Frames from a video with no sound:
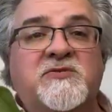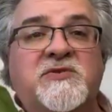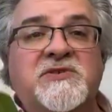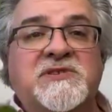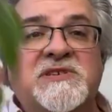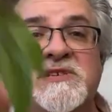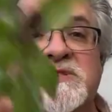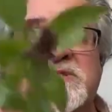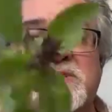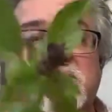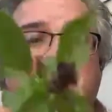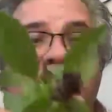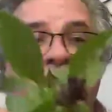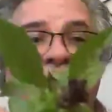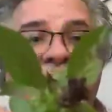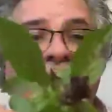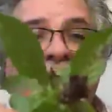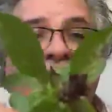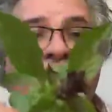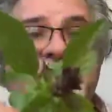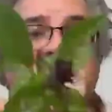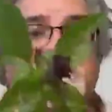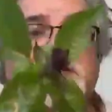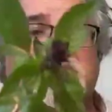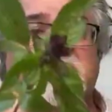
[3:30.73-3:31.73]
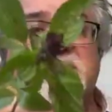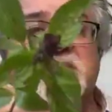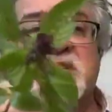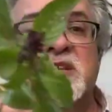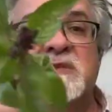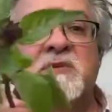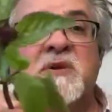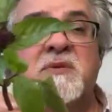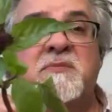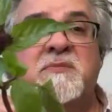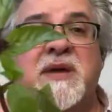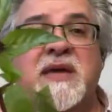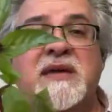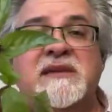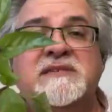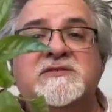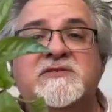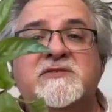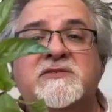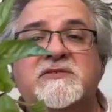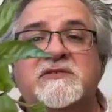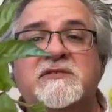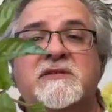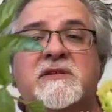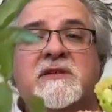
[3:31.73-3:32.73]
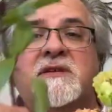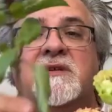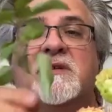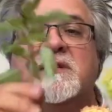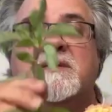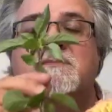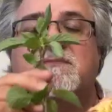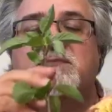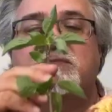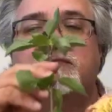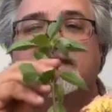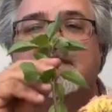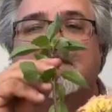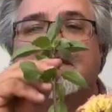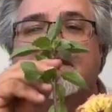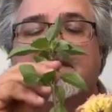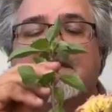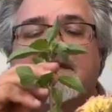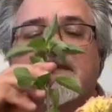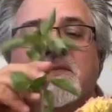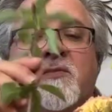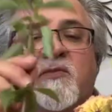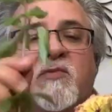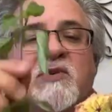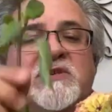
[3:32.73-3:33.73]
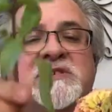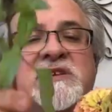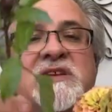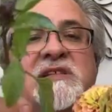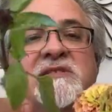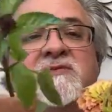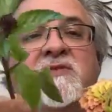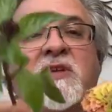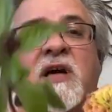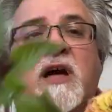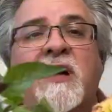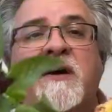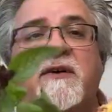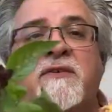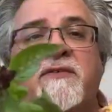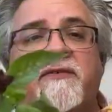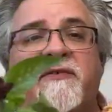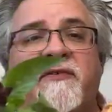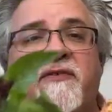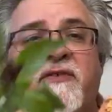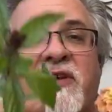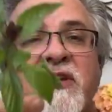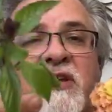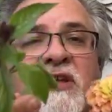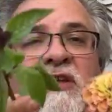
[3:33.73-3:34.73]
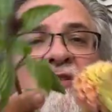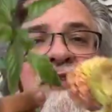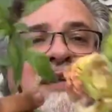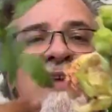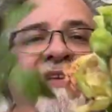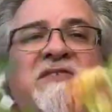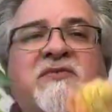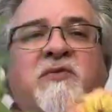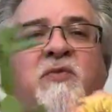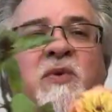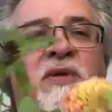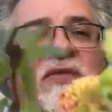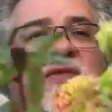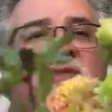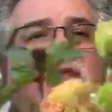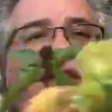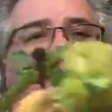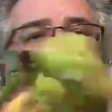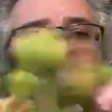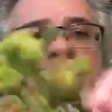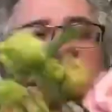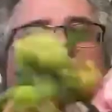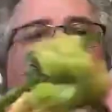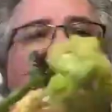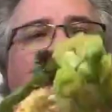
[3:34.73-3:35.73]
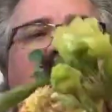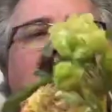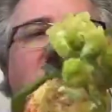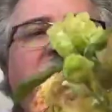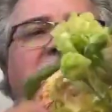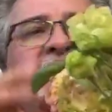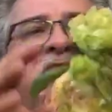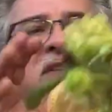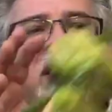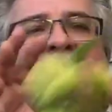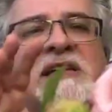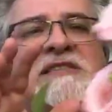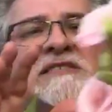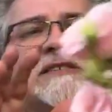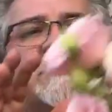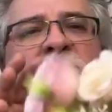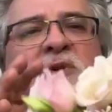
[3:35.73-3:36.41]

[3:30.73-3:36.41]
which is great. This is cinnamon basil, which I love. You know, that's the one thing. When you have these kinds of